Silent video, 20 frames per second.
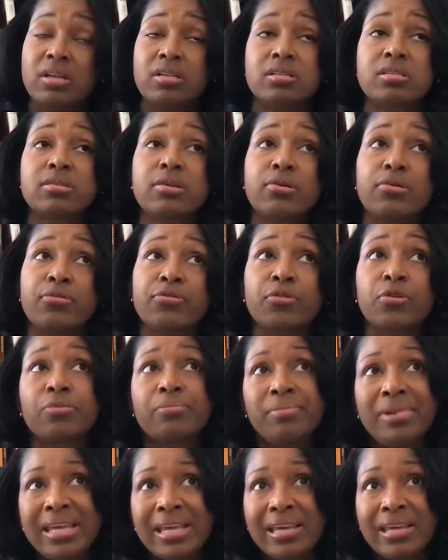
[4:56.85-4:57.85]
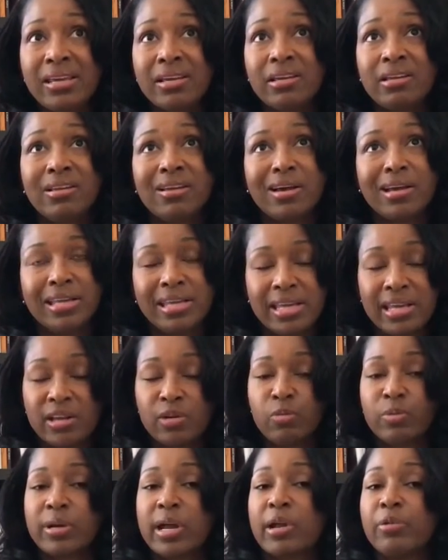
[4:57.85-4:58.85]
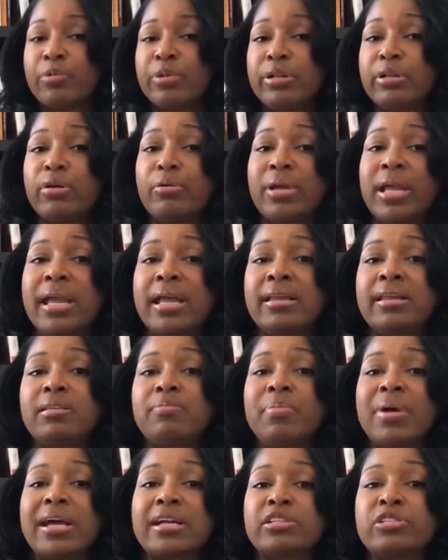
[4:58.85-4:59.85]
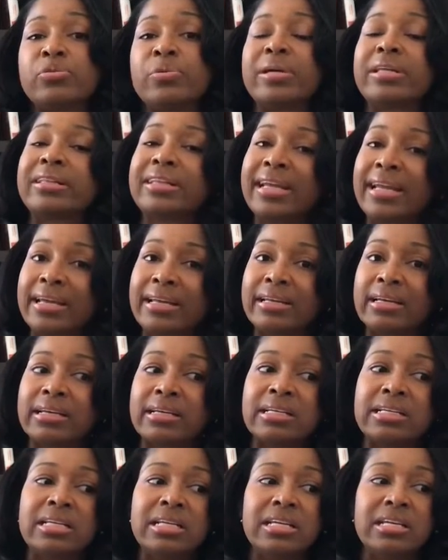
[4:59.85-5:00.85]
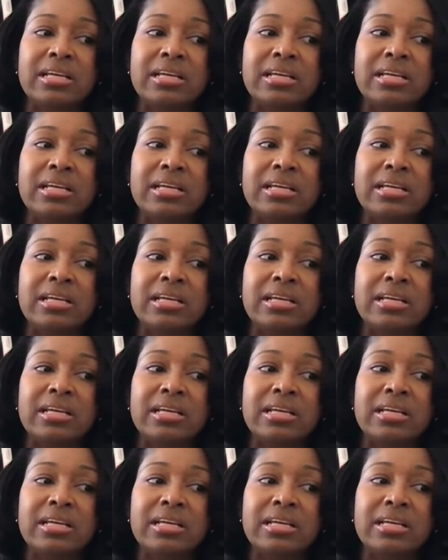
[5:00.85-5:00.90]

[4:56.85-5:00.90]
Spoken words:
So for me, again, when I relocated back to Atlanta